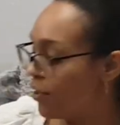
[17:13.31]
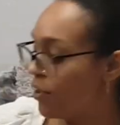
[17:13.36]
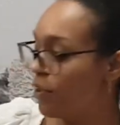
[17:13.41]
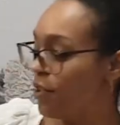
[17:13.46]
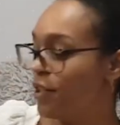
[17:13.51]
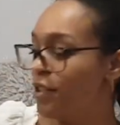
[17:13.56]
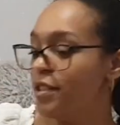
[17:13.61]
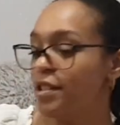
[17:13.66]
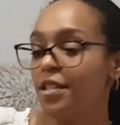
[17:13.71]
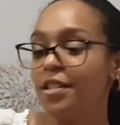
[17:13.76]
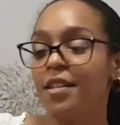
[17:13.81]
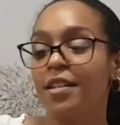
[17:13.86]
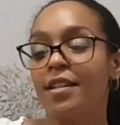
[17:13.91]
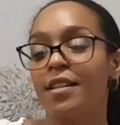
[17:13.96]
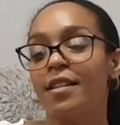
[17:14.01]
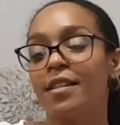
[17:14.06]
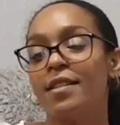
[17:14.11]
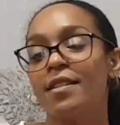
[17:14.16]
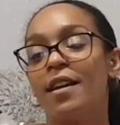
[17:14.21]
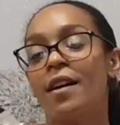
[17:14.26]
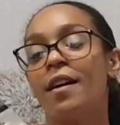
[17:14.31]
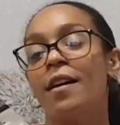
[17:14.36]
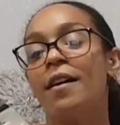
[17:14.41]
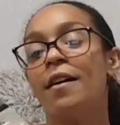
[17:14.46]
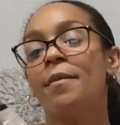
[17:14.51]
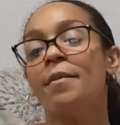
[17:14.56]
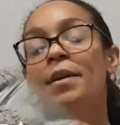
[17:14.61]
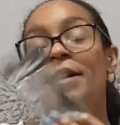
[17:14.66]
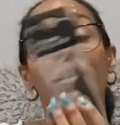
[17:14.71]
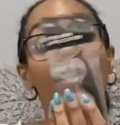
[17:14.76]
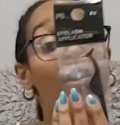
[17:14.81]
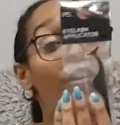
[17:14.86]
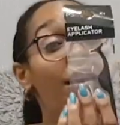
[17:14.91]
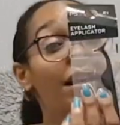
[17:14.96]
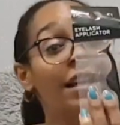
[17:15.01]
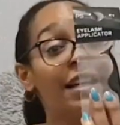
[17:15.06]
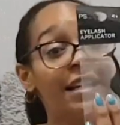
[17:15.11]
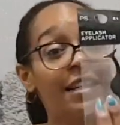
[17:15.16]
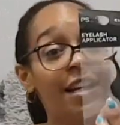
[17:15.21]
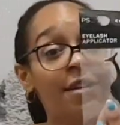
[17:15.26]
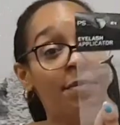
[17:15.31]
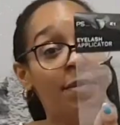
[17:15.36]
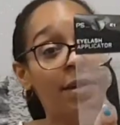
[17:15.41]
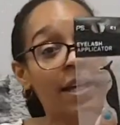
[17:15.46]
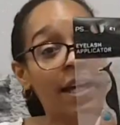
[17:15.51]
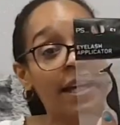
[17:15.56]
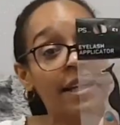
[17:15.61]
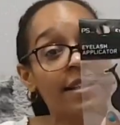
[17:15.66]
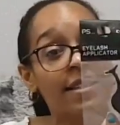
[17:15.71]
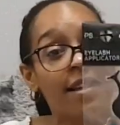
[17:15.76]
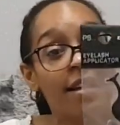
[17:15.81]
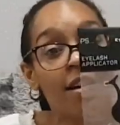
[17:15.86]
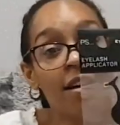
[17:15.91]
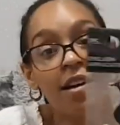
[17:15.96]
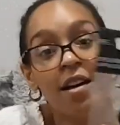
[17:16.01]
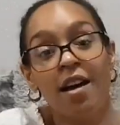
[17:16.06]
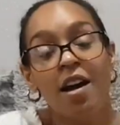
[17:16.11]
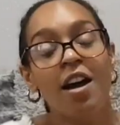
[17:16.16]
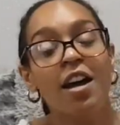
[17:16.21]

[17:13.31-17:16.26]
got some, an eyelash applicator.